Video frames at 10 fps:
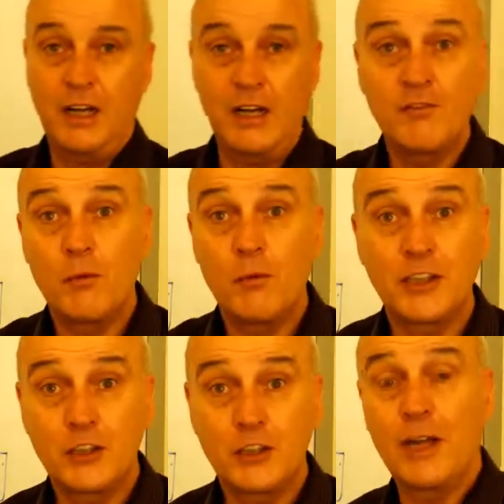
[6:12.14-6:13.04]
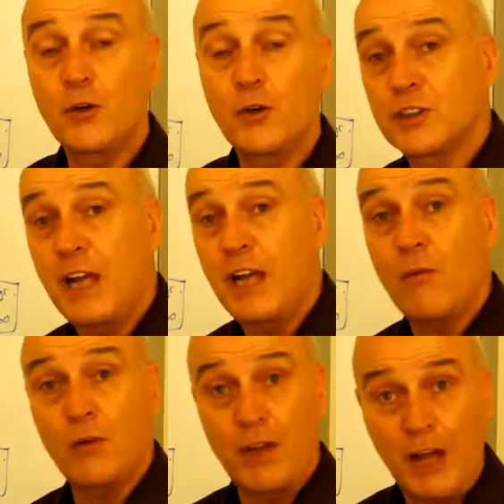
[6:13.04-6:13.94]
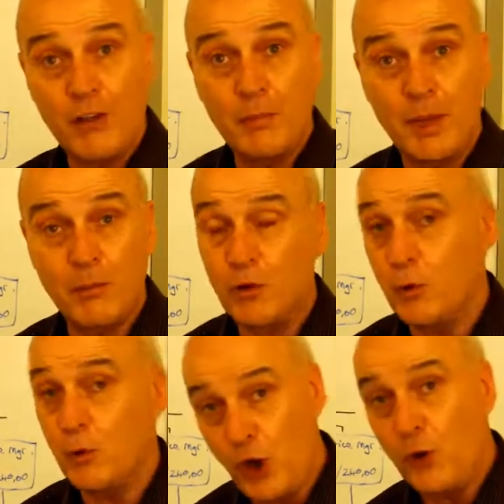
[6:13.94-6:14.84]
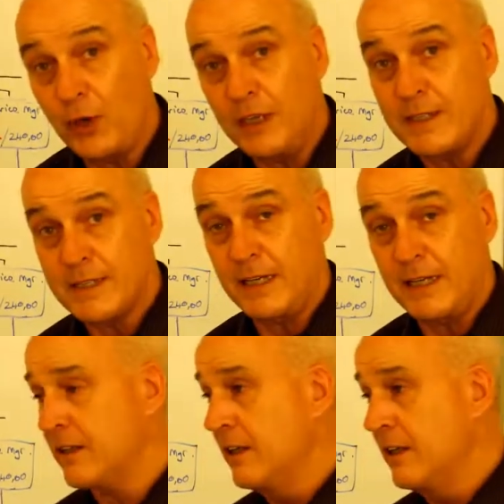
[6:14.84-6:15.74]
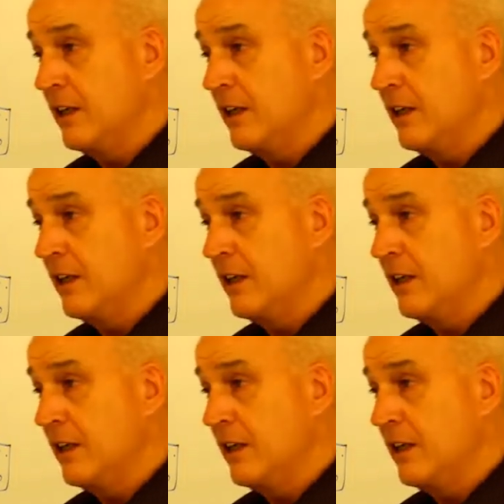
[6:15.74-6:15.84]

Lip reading: information about your staff with other people who don't need to see it.